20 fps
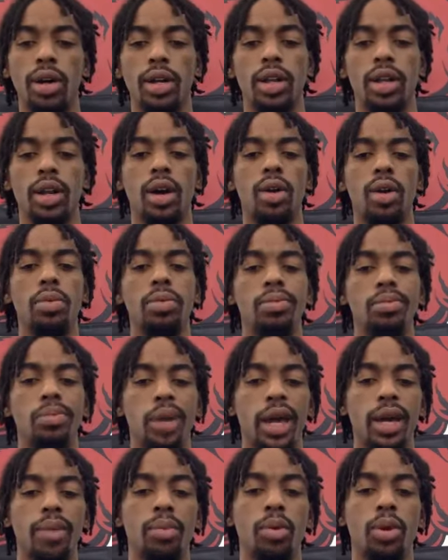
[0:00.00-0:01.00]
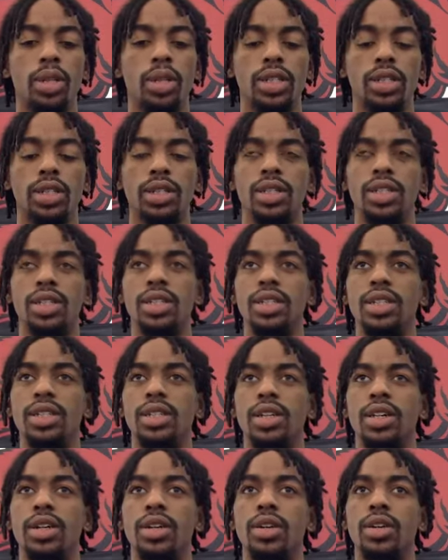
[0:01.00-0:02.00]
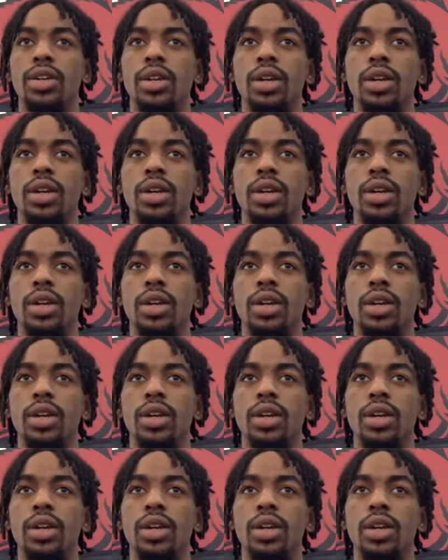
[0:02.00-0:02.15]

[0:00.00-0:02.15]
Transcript: You know, pay more attention to detail.